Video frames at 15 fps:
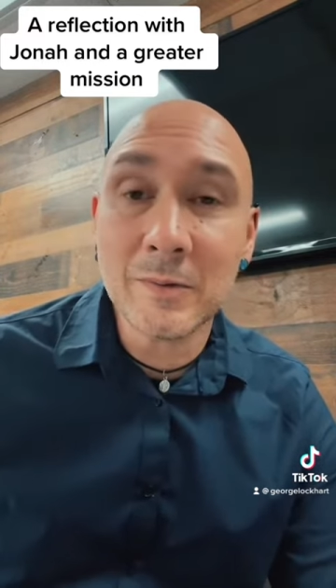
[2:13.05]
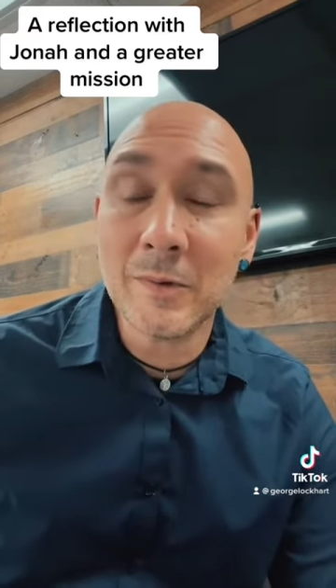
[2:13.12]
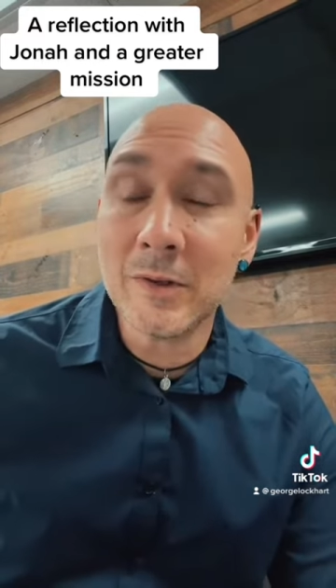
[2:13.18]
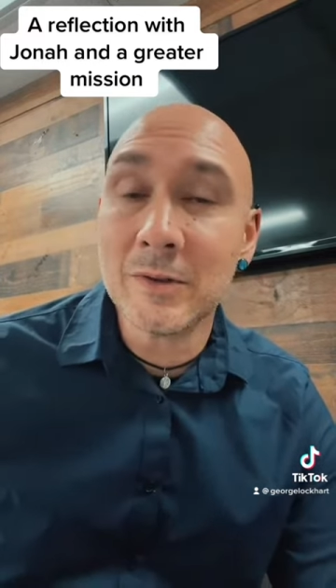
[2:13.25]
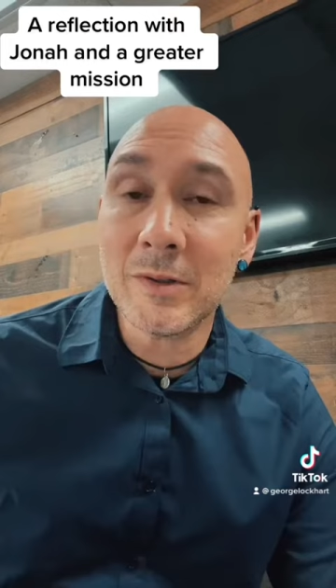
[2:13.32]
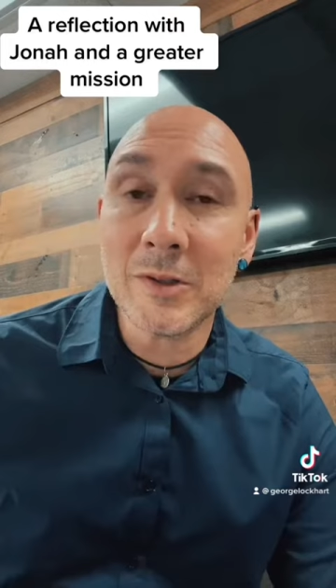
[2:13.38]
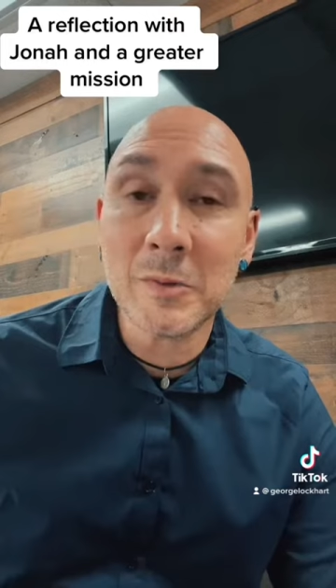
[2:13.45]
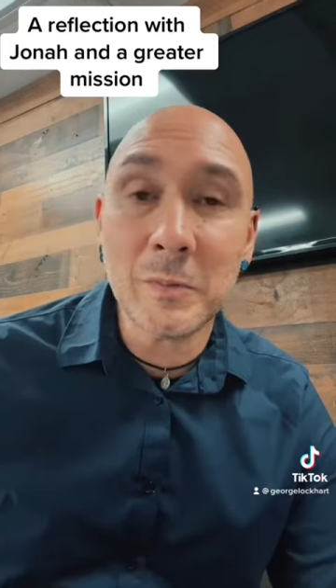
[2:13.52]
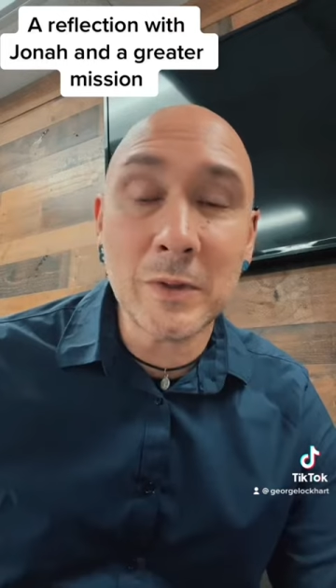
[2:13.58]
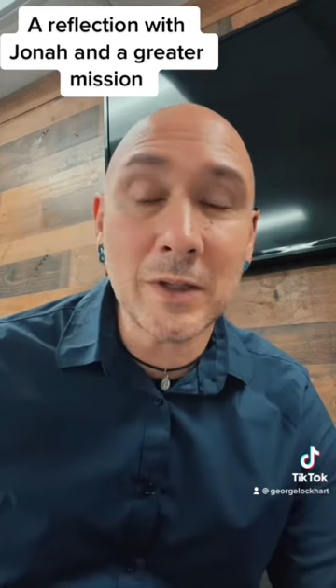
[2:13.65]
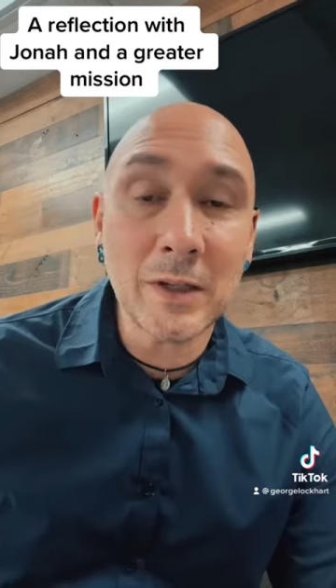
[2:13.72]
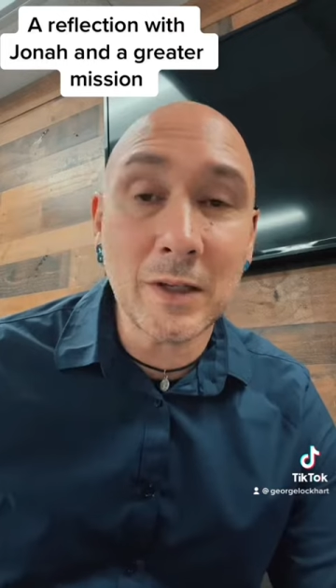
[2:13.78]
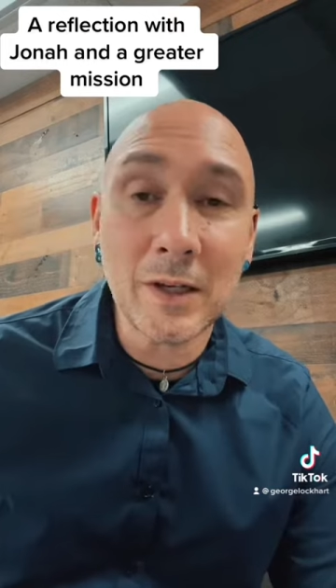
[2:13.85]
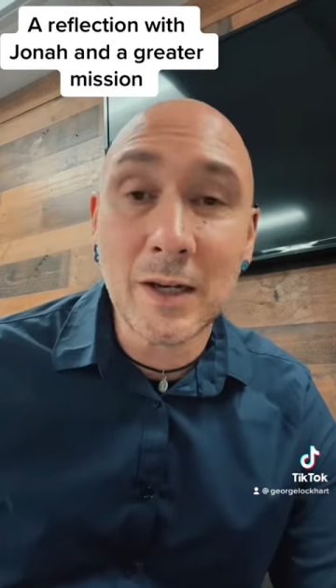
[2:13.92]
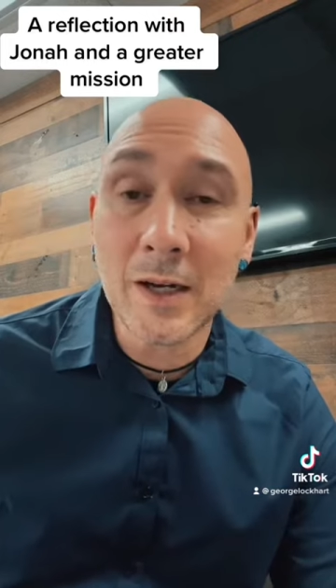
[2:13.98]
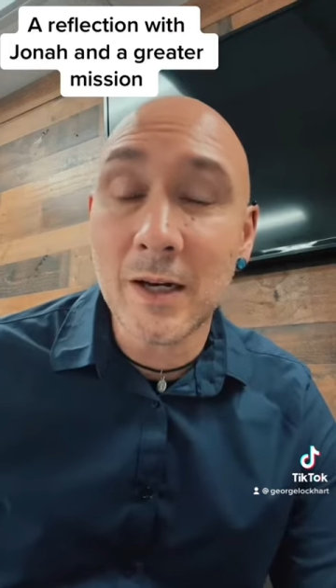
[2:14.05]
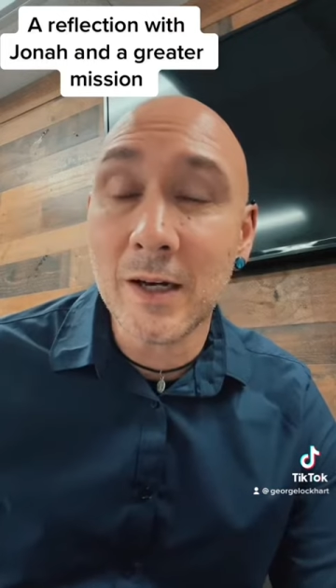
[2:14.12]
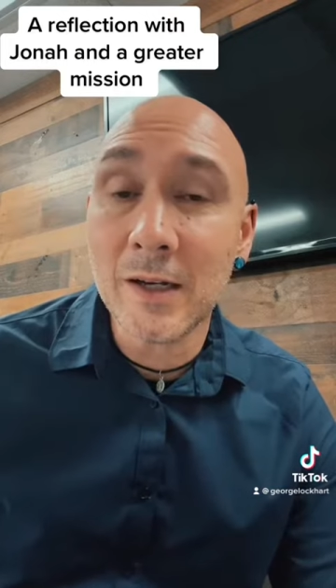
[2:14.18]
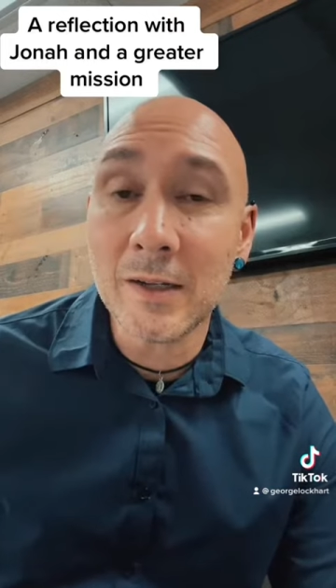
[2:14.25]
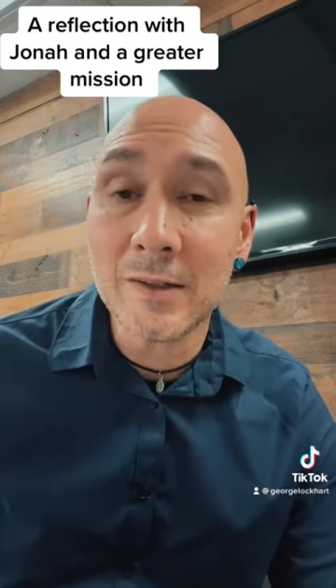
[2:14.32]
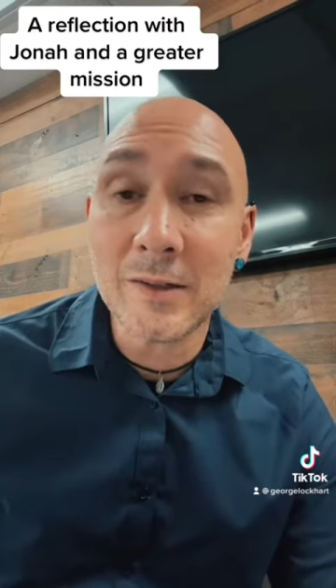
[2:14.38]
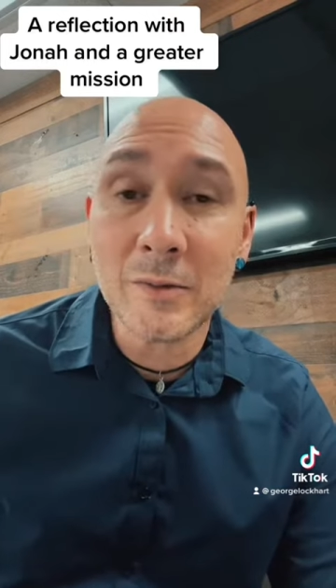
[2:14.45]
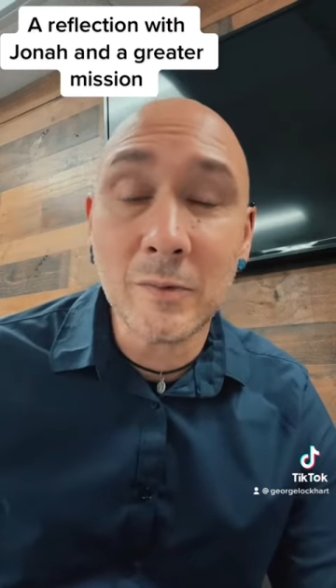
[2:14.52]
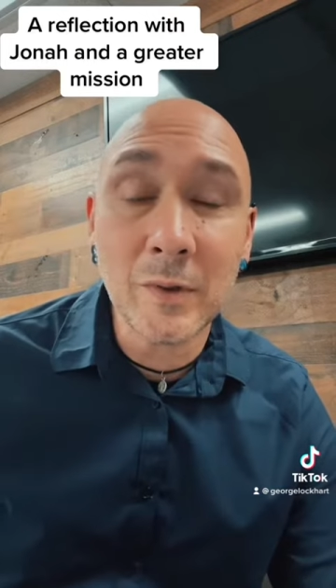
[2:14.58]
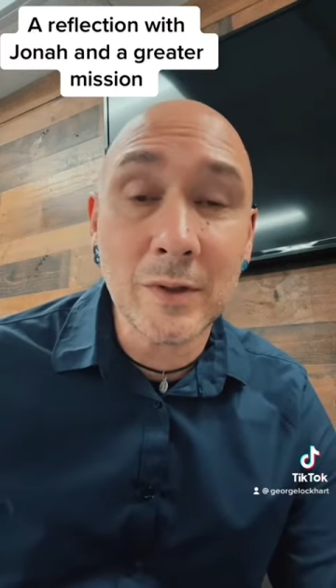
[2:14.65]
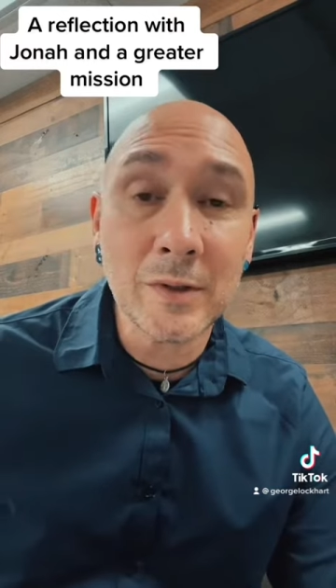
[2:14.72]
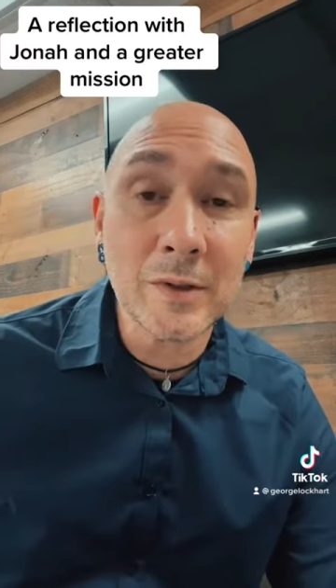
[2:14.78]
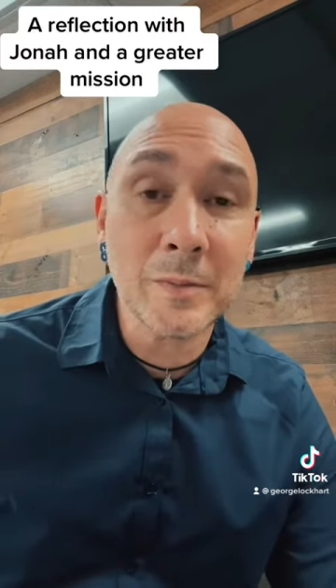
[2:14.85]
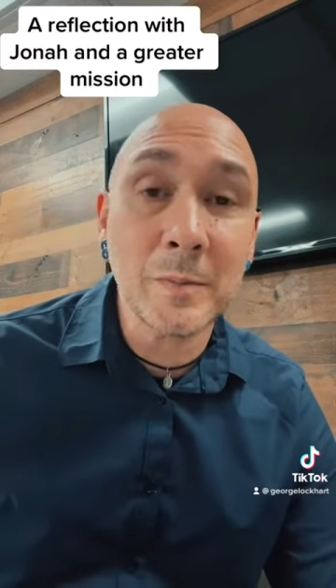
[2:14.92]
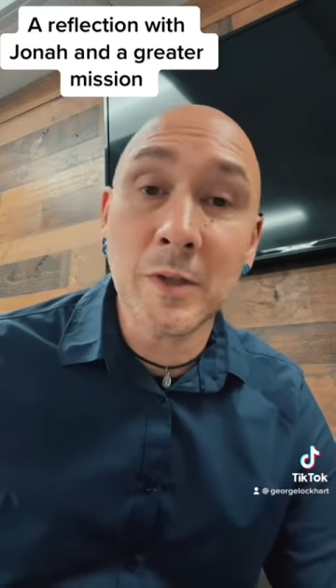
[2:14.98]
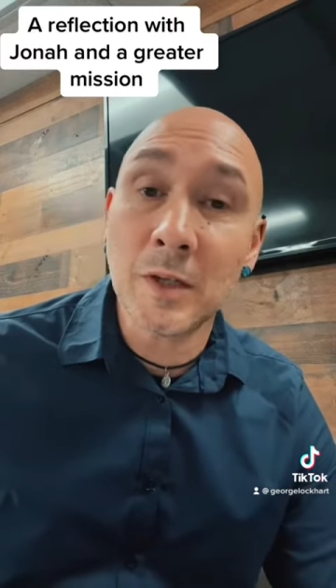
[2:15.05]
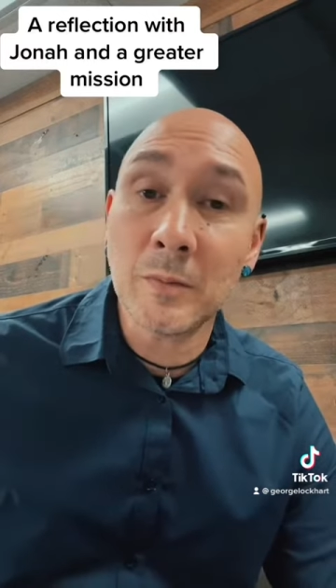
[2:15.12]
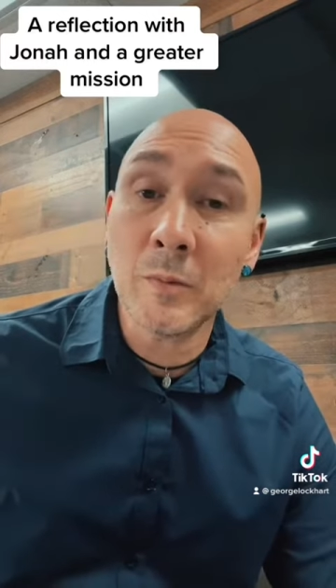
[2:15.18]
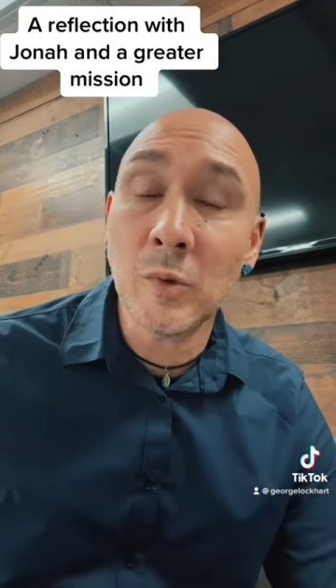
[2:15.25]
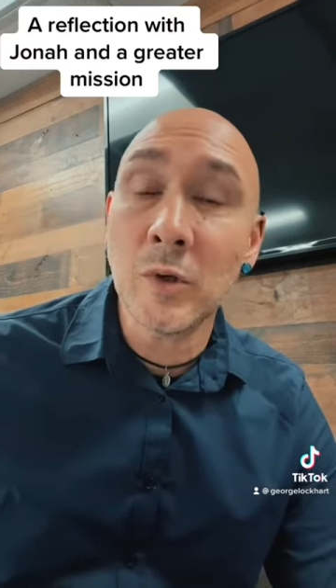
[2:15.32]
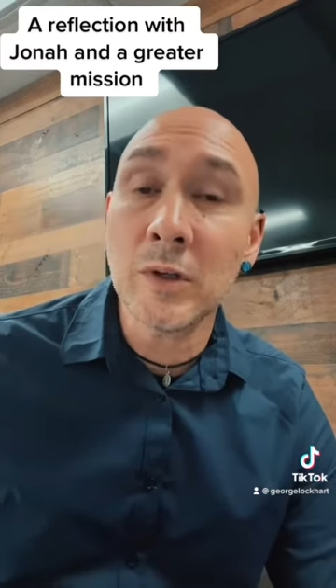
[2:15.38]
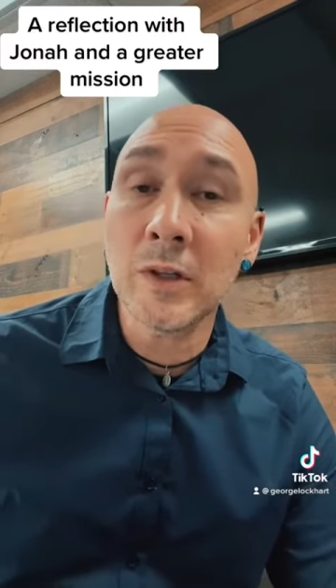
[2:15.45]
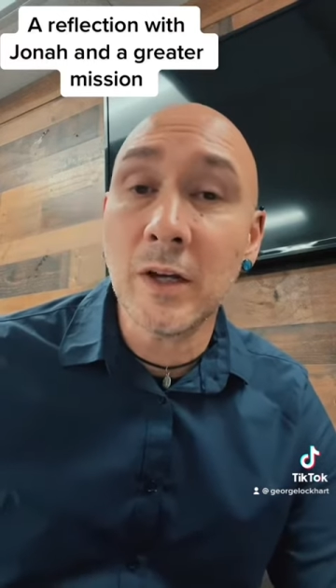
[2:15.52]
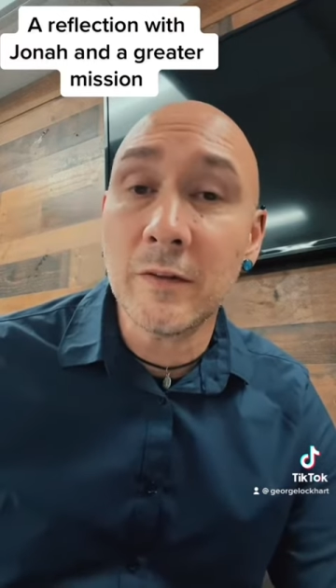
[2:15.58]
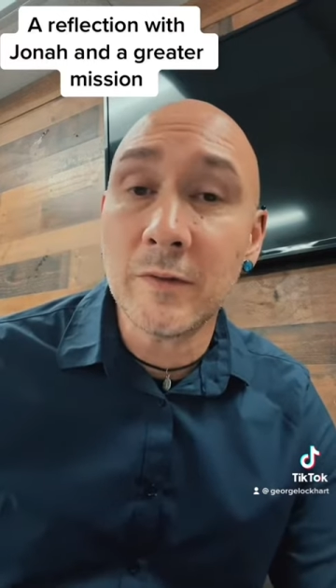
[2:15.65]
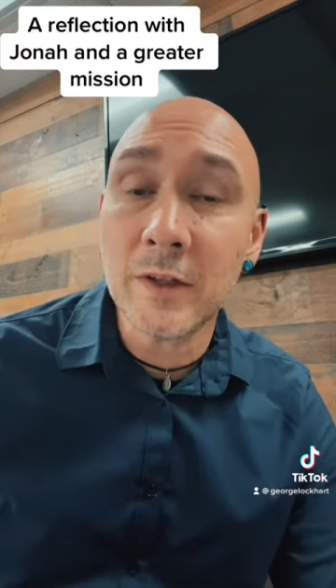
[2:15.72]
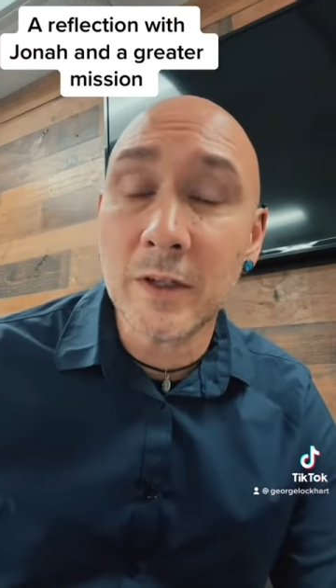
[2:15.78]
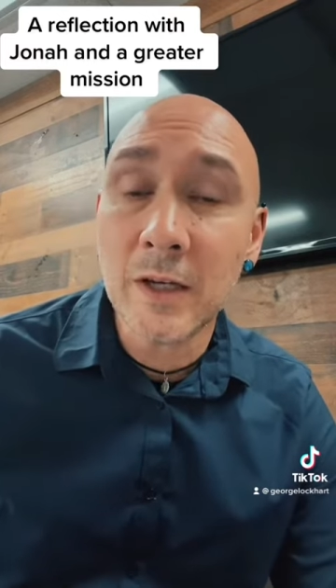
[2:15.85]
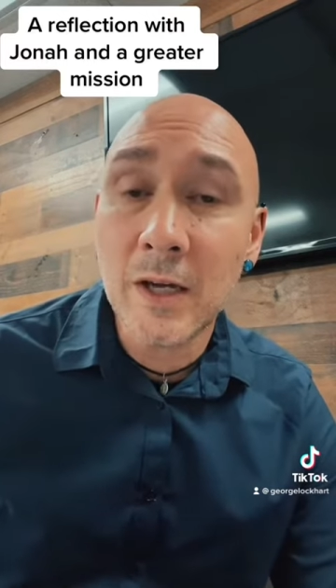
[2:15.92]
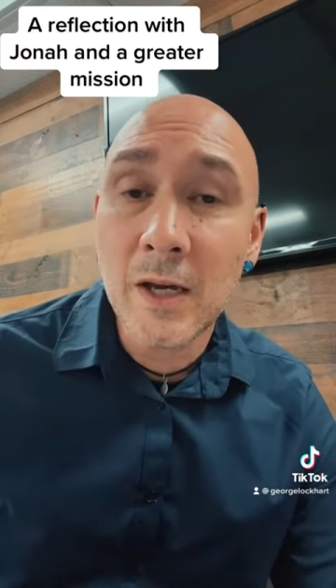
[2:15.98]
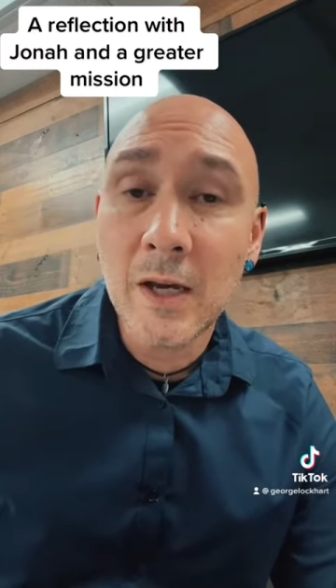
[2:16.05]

whether it's being kind, whether it's being more loving,